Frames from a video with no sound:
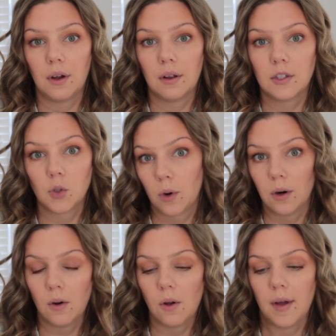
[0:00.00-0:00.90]

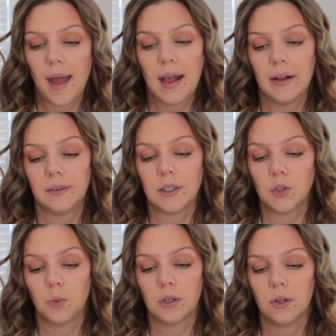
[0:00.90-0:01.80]
swirl and a
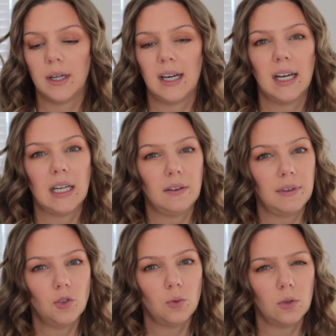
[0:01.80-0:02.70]
swirl in an
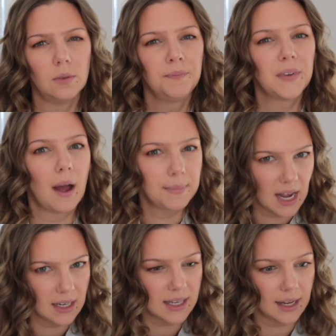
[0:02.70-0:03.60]
individual. I'm
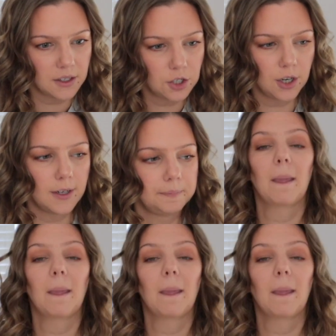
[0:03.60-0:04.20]
not exactly sure.